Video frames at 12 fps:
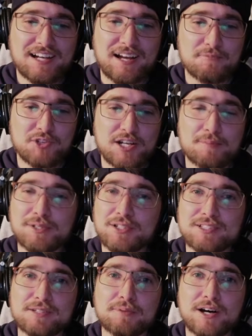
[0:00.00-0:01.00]
I'm trying to
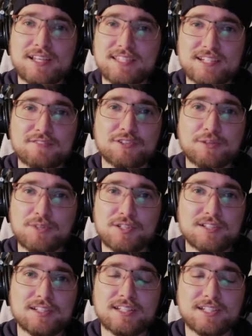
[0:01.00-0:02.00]
build a positive
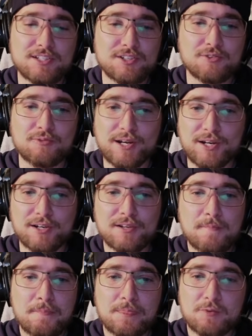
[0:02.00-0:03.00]
community here where
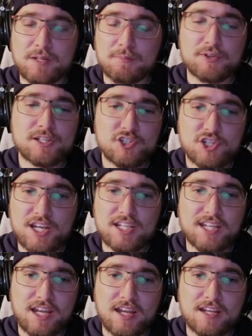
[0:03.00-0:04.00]
we appreciate
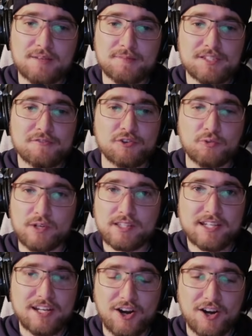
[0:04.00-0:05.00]
games for what
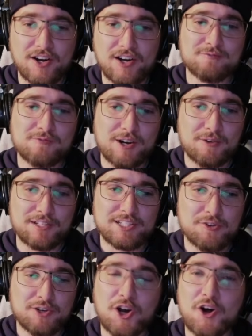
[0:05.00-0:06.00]
they are, where we
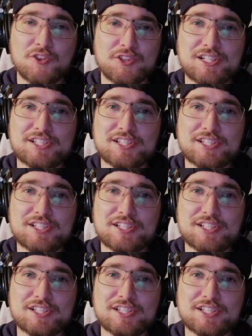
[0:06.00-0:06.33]
don't call things